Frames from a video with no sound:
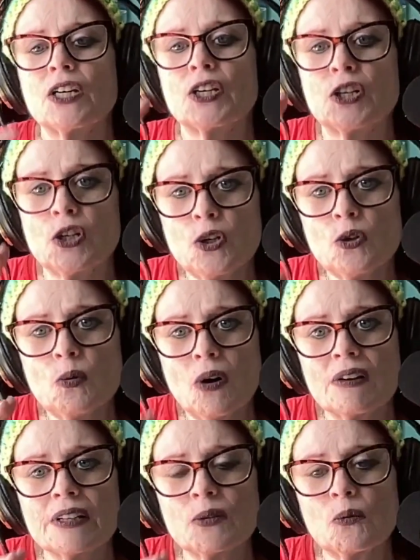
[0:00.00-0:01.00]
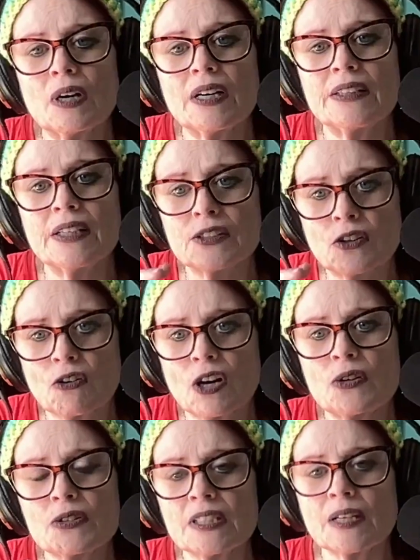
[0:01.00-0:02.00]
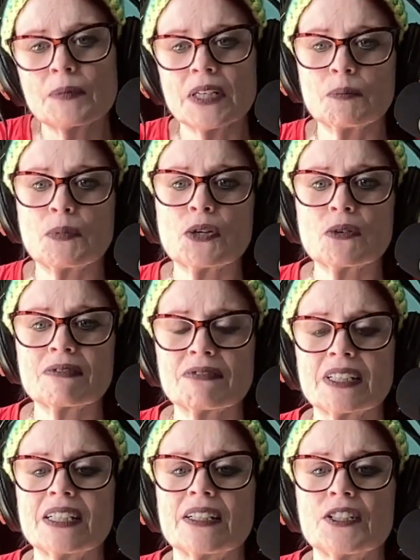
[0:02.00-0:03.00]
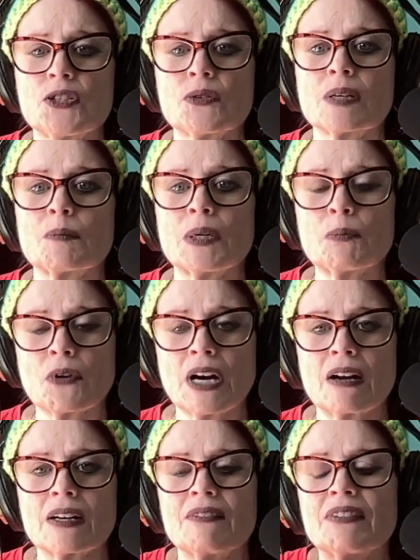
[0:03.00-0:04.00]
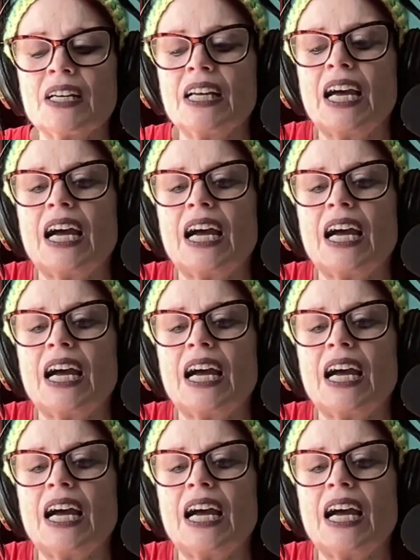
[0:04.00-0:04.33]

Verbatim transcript: You are the one that grows something beautifully that you can be proud of.